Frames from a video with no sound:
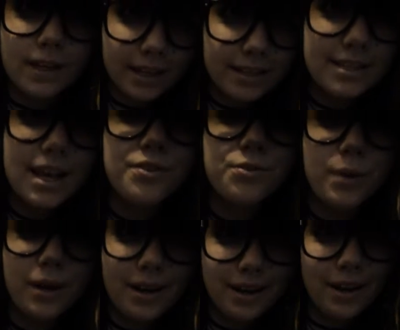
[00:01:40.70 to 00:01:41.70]
It sounds
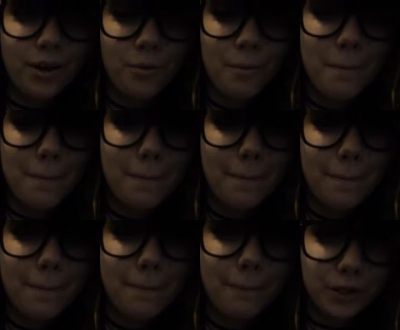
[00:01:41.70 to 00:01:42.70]
weird, I know,
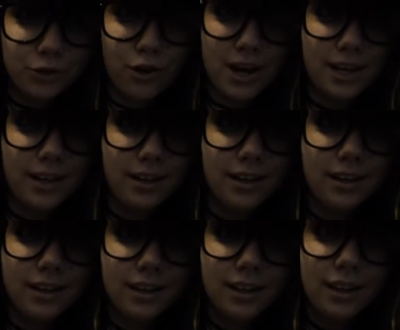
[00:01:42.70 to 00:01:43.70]
but try it.
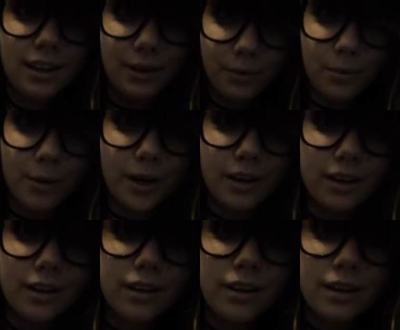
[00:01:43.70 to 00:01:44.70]
It will
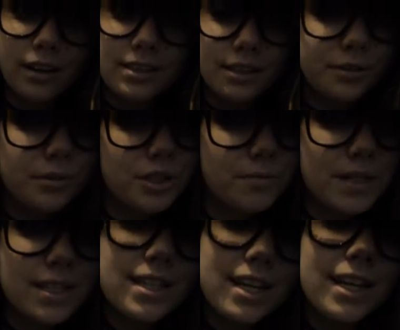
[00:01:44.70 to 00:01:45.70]
work. Because he'll just
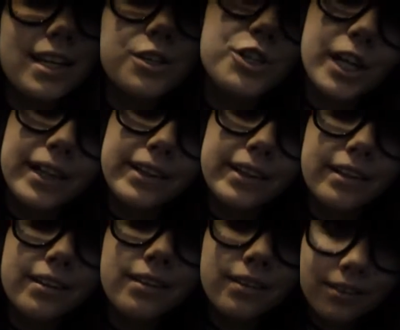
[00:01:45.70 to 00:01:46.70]
be standing there
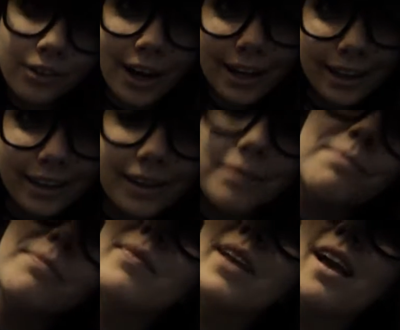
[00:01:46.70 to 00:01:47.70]
chilling, trying to kill you.
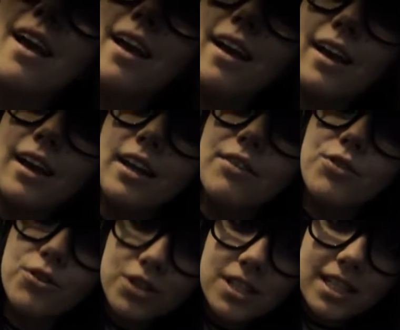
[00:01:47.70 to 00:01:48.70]
And if
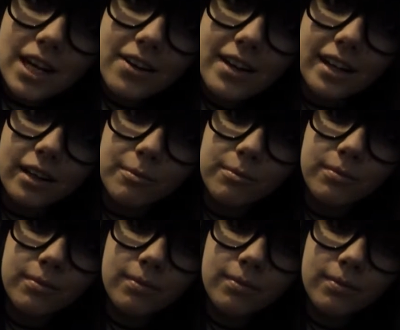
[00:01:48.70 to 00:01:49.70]
you just stare at him,
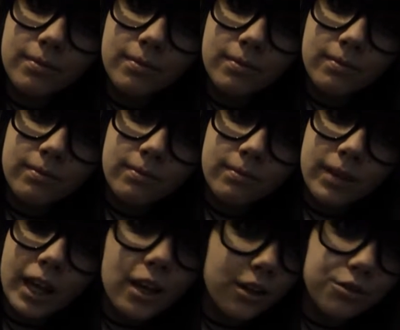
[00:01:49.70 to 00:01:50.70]

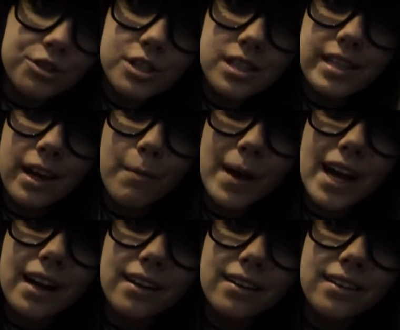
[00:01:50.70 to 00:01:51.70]
he'll just stare
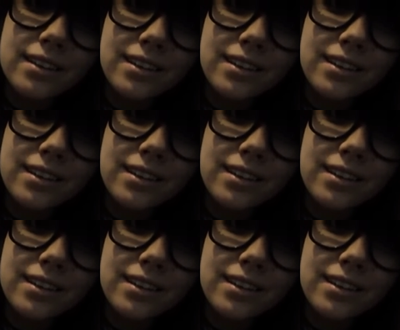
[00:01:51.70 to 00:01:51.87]
back.